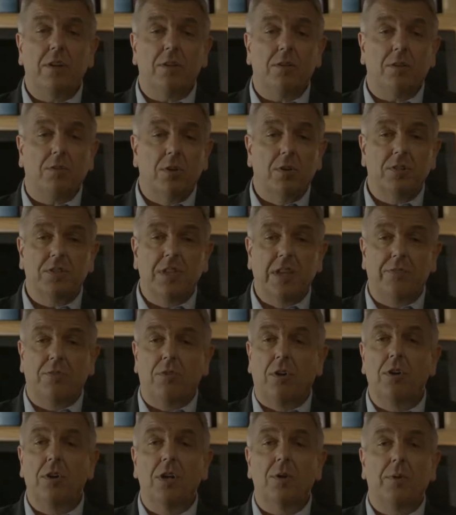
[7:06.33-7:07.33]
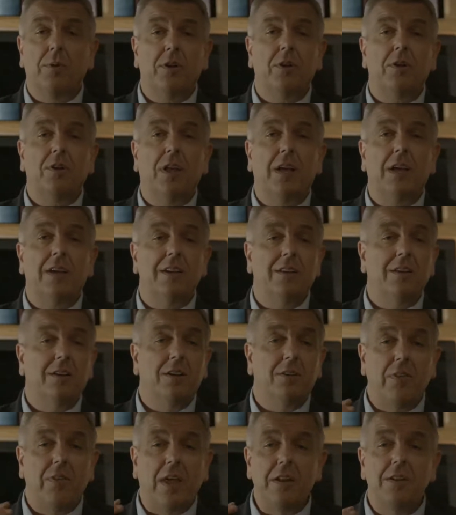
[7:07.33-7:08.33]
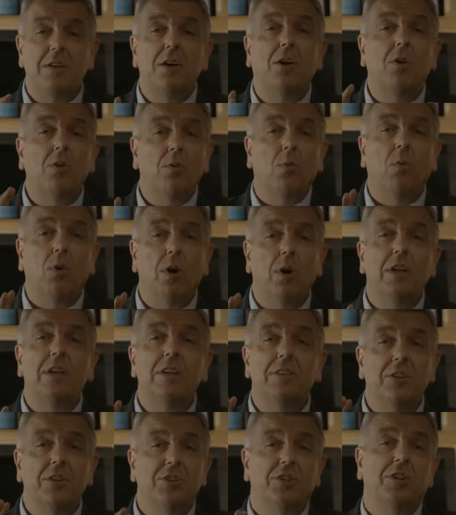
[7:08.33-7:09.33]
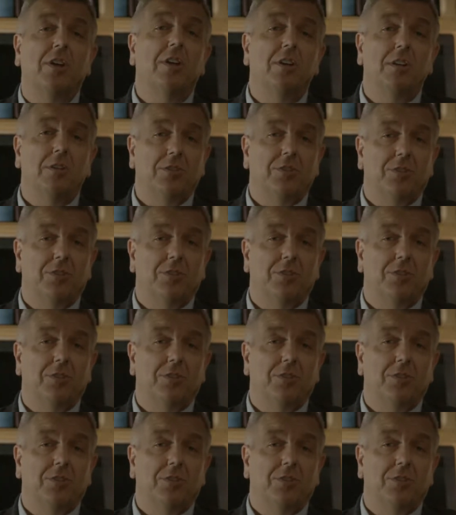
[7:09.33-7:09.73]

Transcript: or else they've grown up here and like it here, and they don't want it to change.